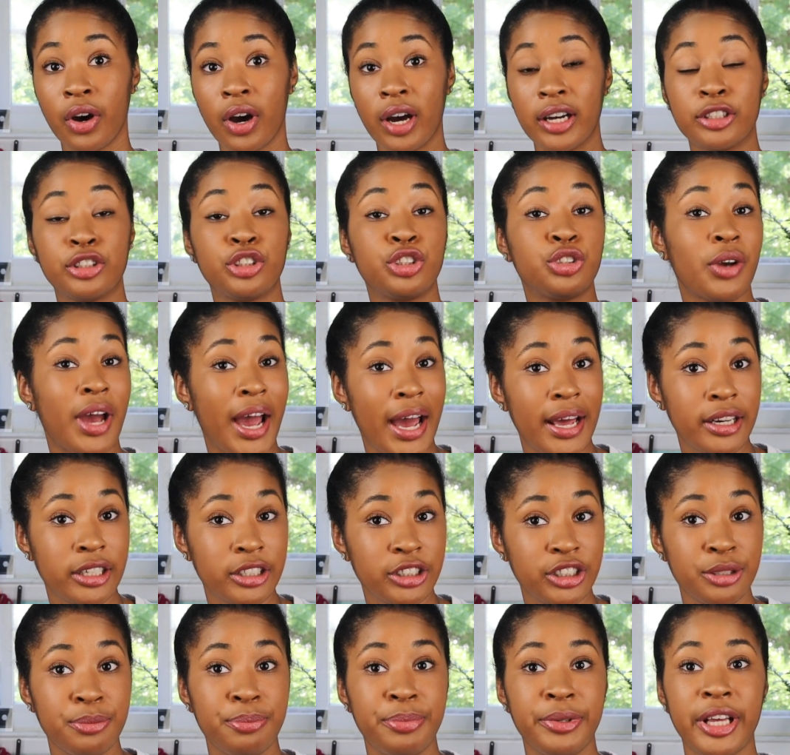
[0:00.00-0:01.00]
a
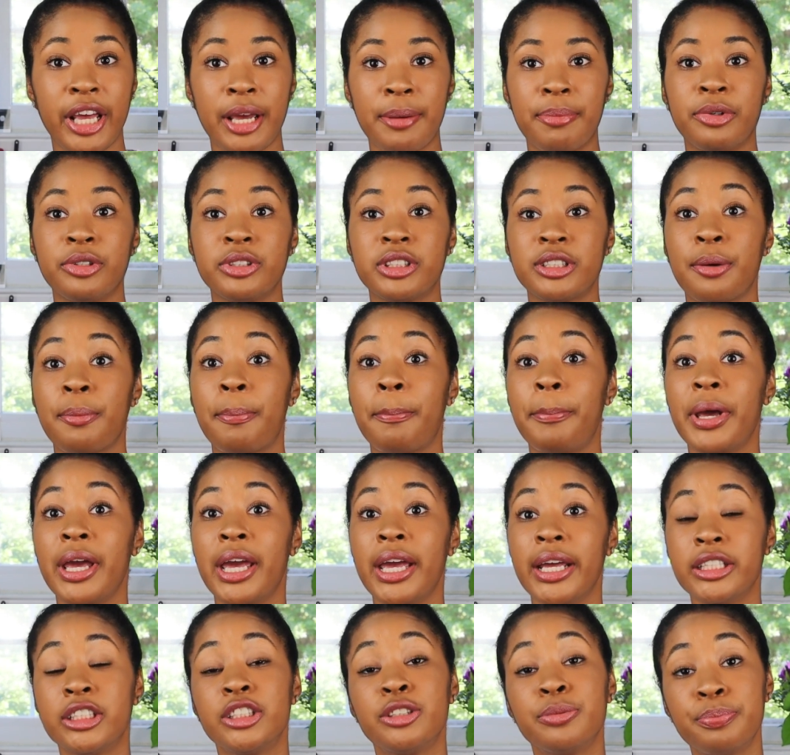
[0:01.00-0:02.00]
strategy, be able to
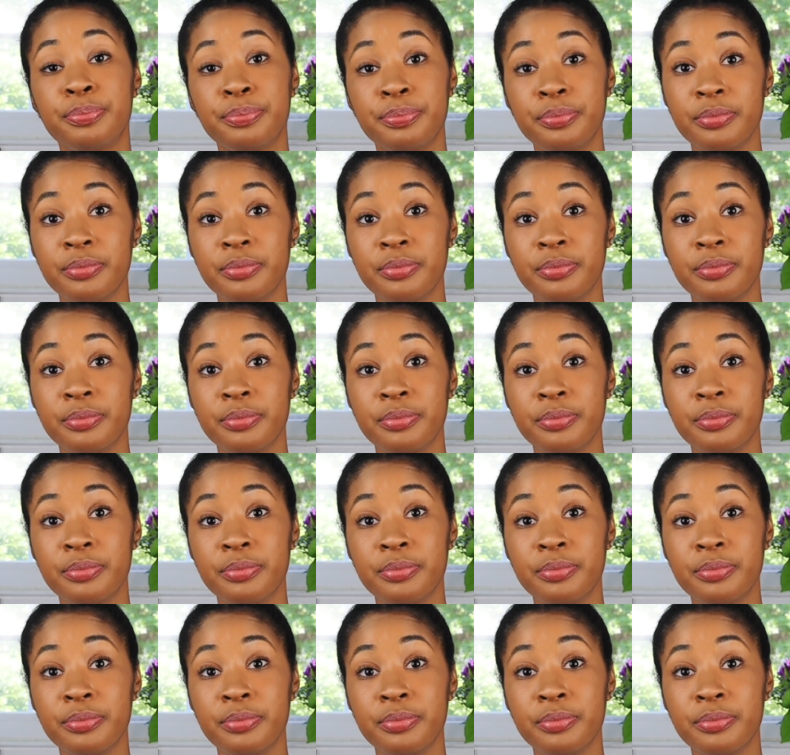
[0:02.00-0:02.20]
pitch